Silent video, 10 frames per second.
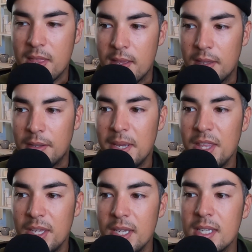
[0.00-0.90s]
the main
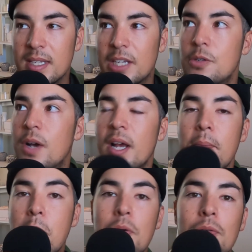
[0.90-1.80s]
thing is like you got to
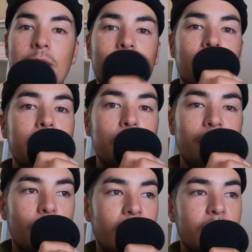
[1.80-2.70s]
move. You got to move
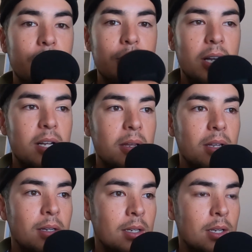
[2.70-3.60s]
around.
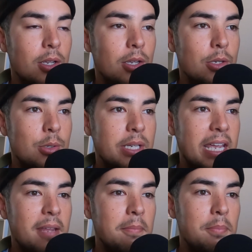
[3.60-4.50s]
You
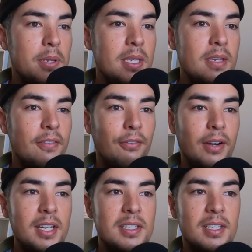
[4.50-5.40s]
can't be
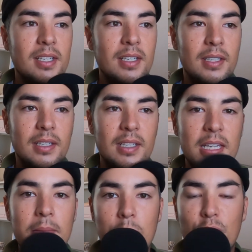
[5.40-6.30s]
afraid to
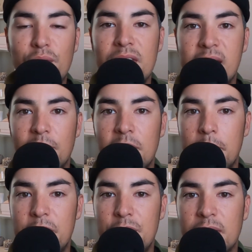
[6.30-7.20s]
keep moving down the
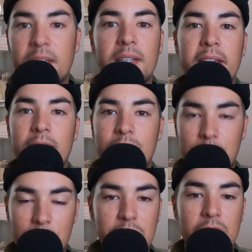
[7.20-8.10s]
beach and like
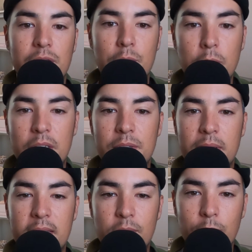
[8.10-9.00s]
searching.
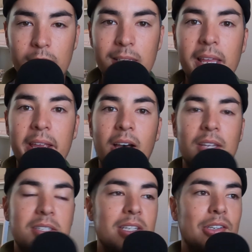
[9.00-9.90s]
It's really like
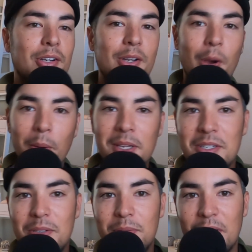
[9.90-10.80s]
hunting. You're going
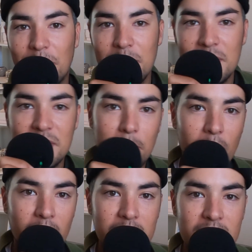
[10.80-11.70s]
to different
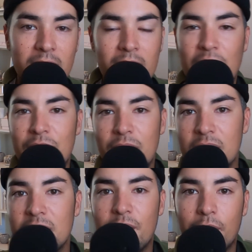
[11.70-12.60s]
spots,
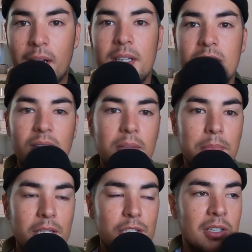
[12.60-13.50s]
nooks and crannies of the
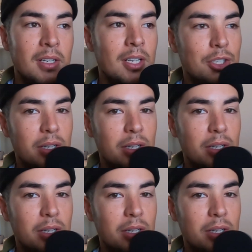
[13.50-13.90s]
beach, trying